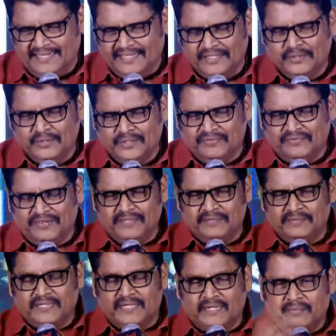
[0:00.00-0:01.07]
do the film,
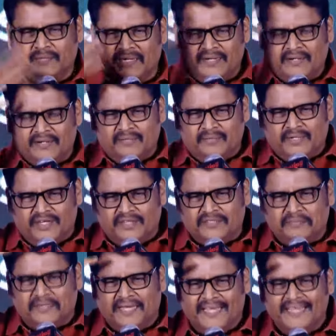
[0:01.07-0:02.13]
sir, but because
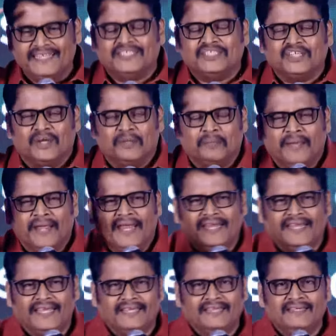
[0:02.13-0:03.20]
my heads are
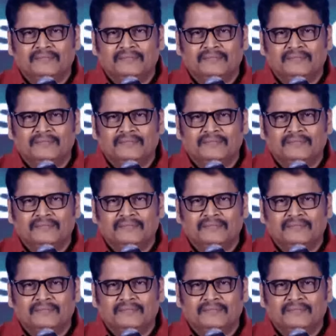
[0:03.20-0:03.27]
paining,